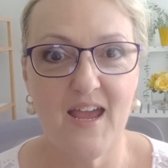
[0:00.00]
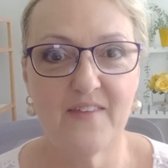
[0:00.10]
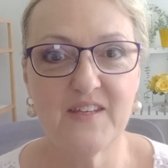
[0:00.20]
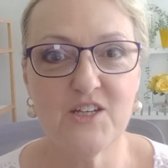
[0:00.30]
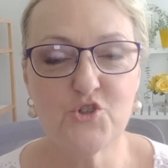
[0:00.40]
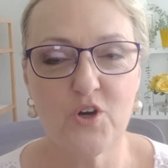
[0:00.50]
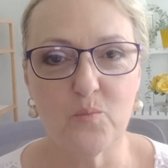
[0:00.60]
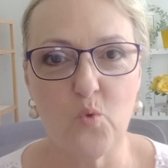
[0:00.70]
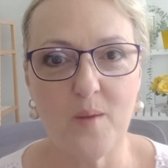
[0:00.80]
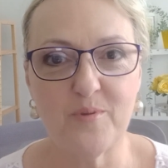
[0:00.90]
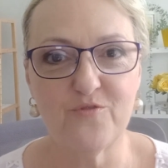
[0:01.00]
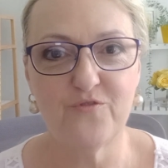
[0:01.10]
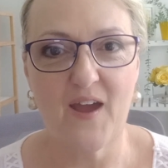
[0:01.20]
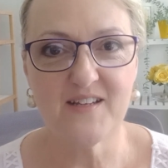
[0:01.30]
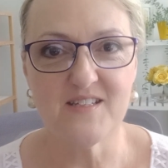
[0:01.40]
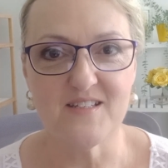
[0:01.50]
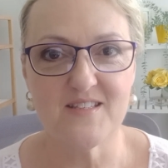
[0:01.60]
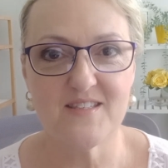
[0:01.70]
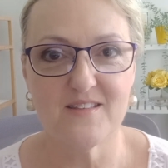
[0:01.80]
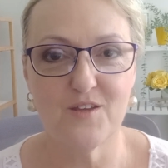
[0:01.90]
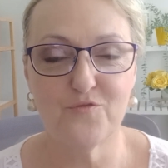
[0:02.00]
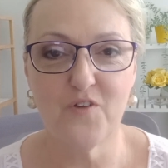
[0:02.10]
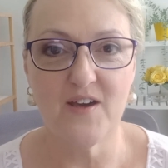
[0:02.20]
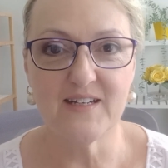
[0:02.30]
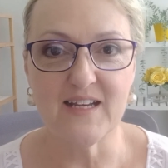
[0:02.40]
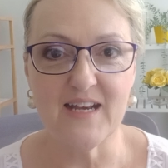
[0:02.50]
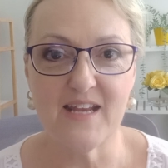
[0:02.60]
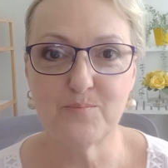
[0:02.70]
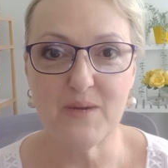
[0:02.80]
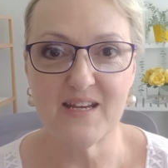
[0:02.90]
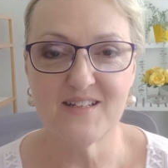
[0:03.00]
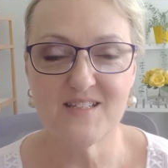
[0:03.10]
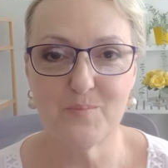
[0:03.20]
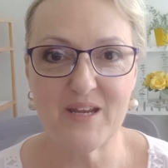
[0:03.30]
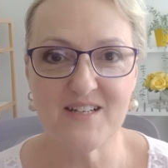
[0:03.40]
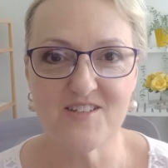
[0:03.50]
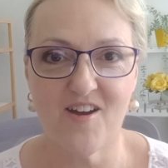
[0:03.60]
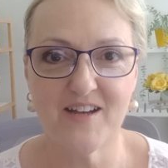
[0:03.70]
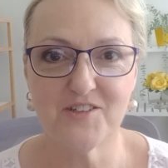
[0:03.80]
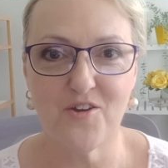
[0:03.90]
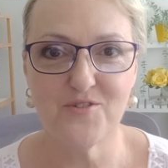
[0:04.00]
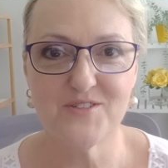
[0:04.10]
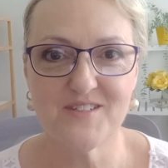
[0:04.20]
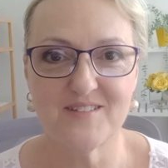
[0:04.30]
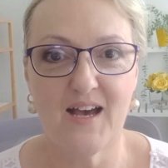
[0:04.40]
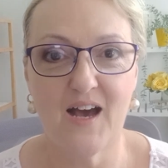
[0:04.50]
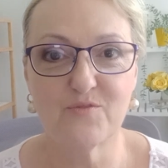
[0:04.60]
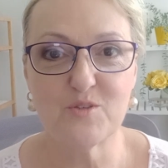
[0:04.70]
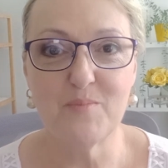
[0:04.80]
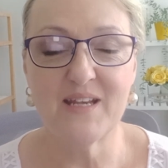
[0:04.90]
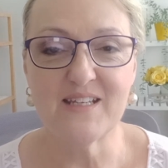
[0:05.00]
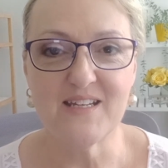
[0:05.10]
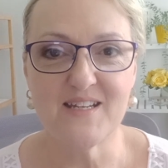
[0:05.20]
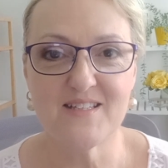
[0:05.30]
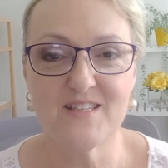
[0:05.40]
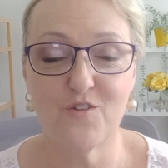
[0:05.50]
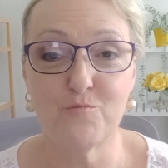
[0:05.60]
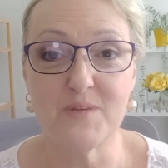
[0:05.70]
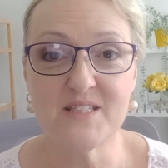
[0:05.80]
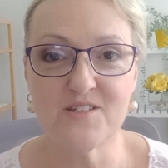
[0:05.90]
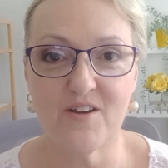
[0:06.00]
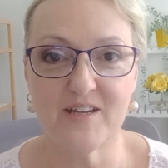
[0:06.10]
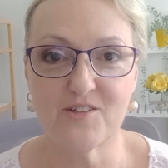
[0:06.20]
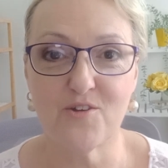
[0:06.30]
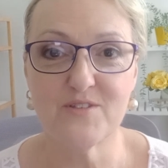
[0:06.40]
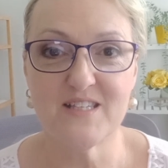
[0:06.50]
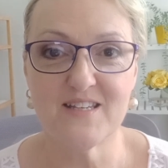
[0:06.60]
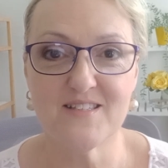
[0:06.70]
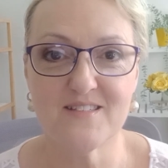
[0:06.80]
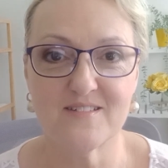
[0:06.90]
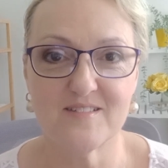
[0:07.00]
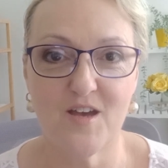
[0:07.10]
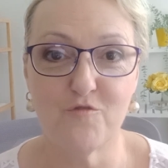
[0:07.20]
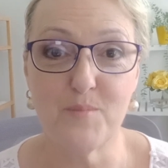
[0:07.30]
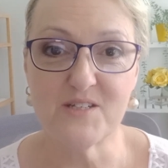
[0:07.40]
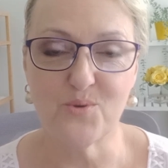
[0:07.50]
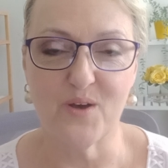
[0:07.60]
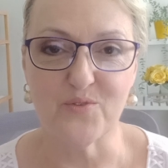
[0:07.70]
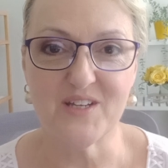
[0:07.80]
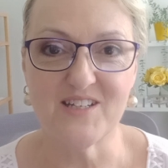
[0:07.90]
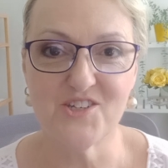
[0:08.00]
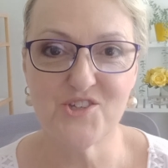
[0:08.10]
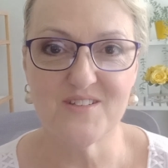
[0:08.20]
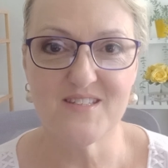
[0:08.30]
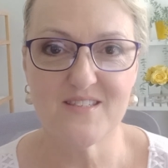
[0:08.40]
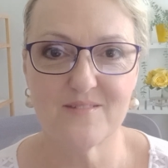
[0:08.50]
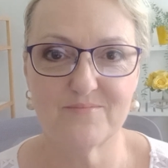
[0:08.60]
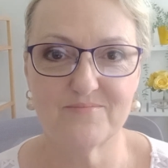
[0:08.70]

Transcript: and the intricate web of factors that finally led me to being diagnosed after many years of misdiagnoses of mental health conditions.